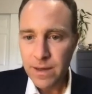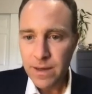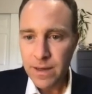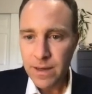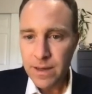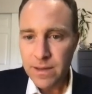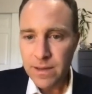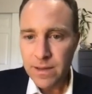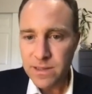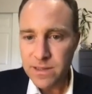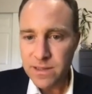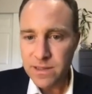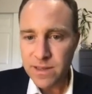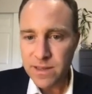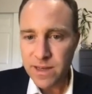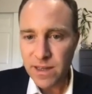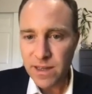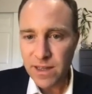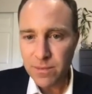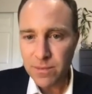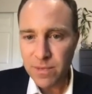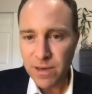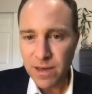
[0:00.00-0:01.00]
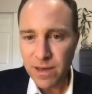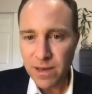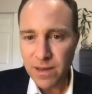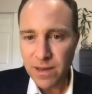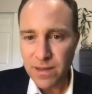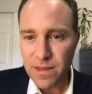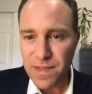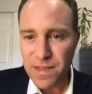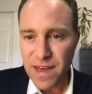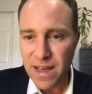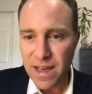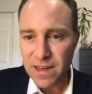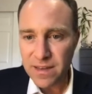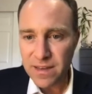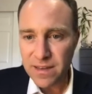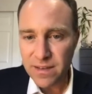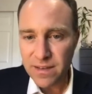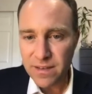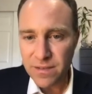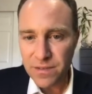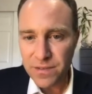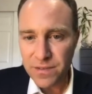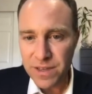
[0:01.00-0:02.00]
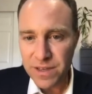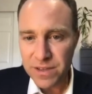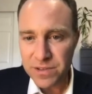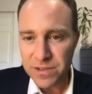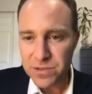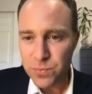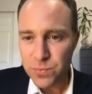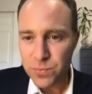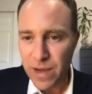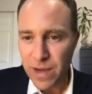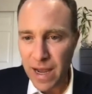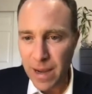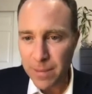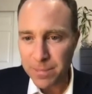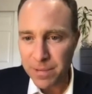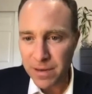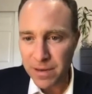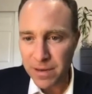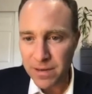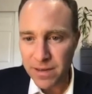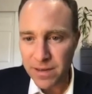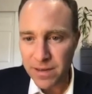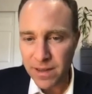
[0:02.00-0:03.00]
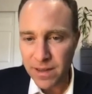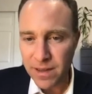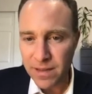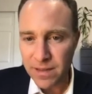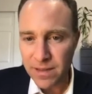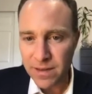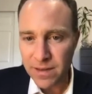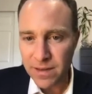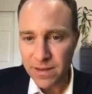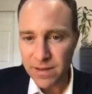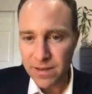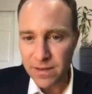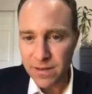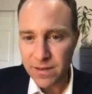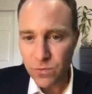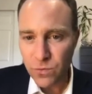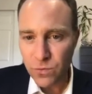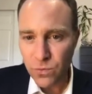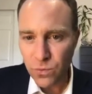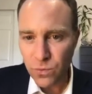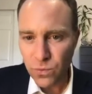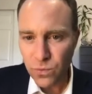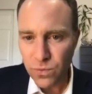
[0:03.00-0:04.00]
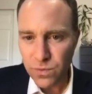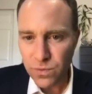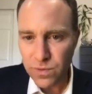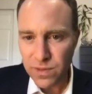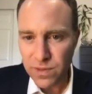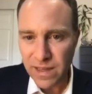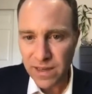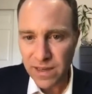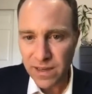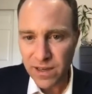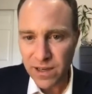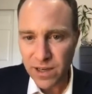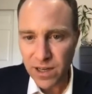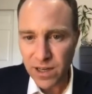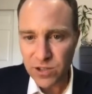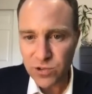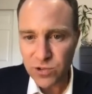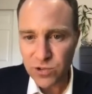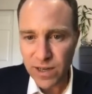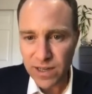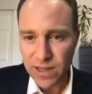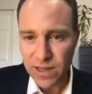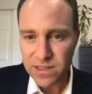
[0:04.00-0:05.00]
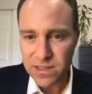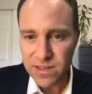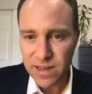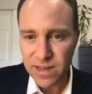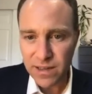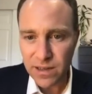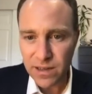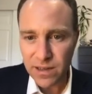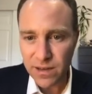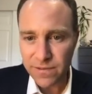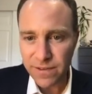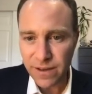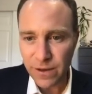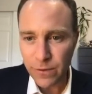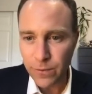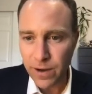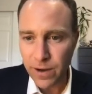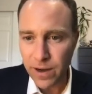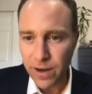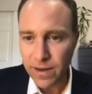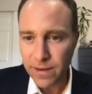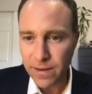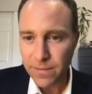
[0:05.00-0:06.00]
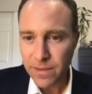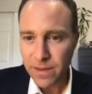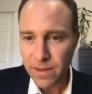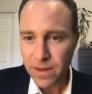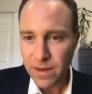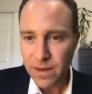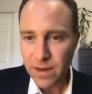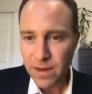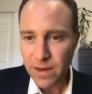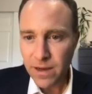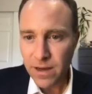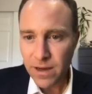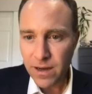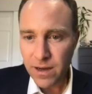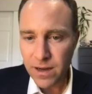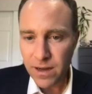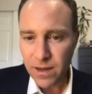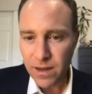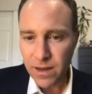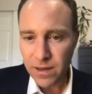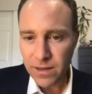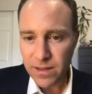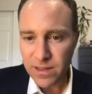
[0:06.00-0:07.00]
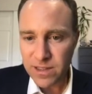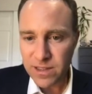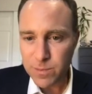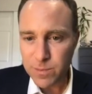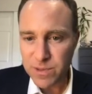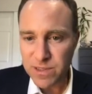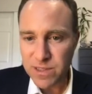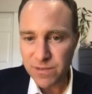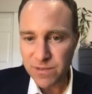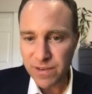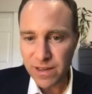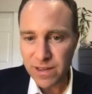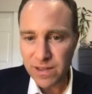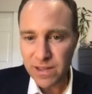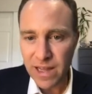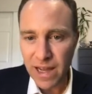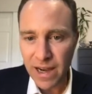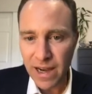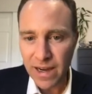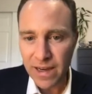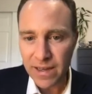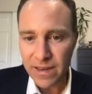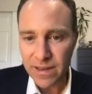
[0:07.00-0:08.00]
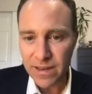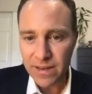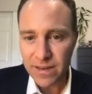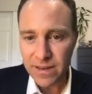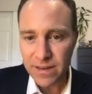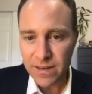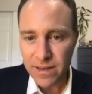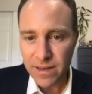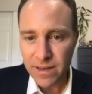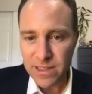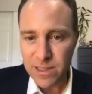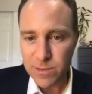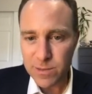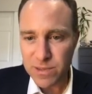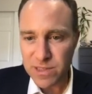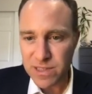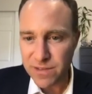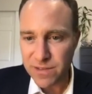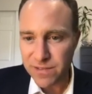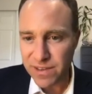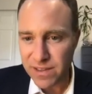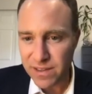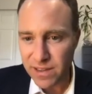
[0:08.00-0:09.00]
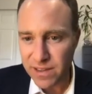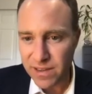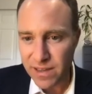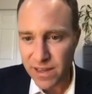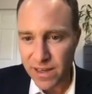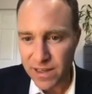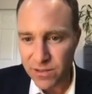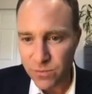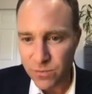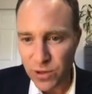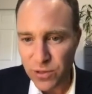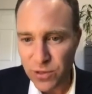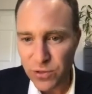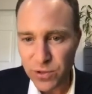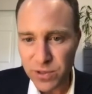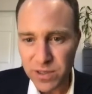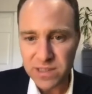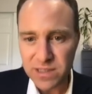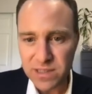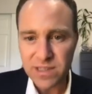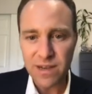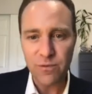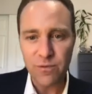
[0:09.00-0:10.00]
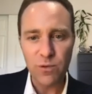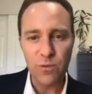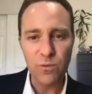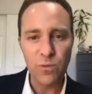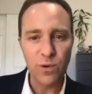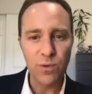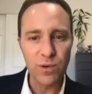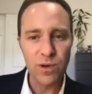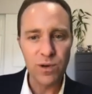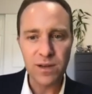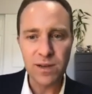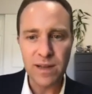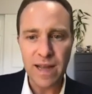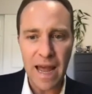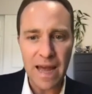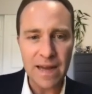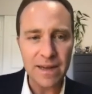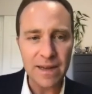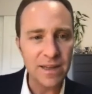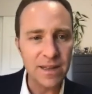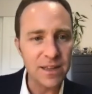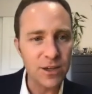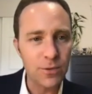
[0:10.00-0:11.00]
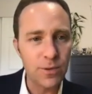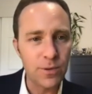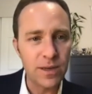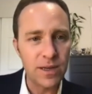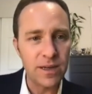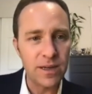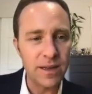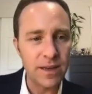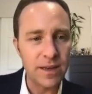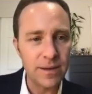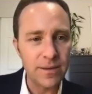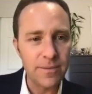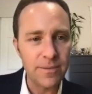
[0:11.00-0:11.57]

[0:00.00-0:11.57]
This is telling me that this happened in the contract stake.vy on the specific line. It's specifically line 137 where we're adding liquidity.